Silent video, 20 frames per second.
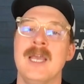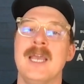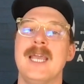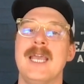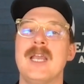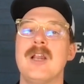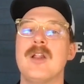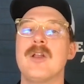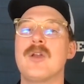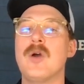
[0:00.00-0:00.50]

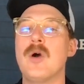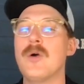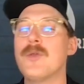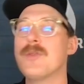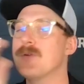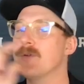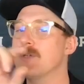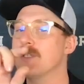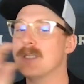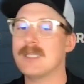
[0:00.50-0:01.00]
It'll go
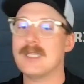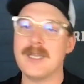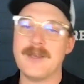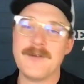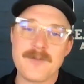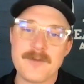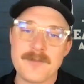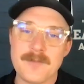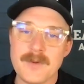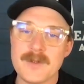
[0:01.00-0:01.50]
through
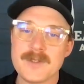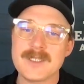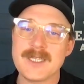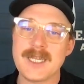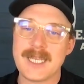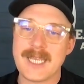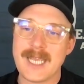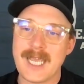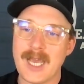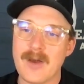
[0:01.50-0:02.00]
deliverables and
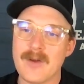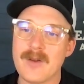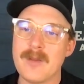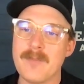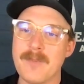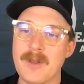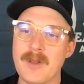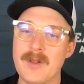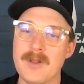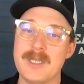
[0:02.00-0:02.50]

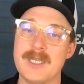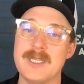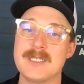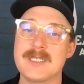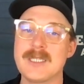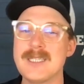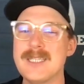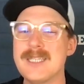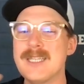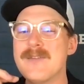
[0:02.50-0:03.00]
accountabilities.
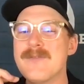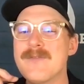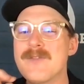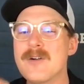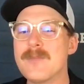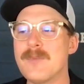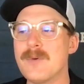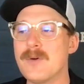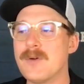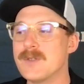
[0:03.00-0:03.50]

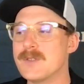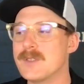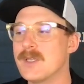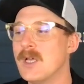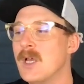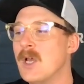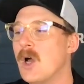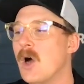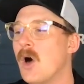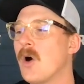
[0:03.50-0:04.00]
Deliverables
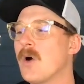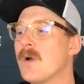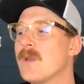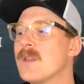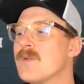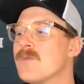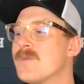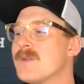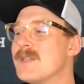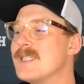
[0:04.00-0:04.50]
are
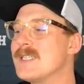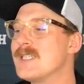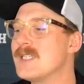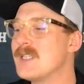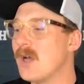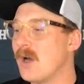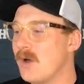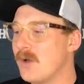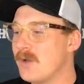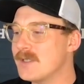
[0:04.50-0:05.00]
the
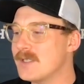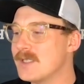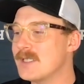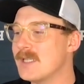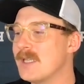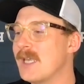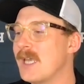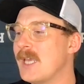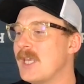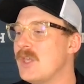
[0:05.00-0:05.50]
results
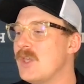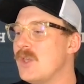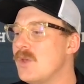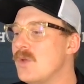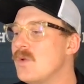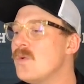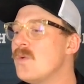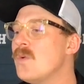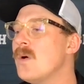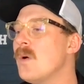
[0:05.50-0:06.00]
that
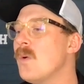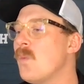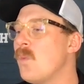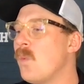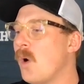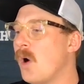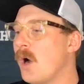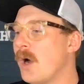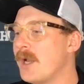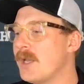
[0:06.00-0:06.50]
you
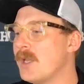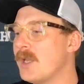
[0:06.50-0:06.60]
want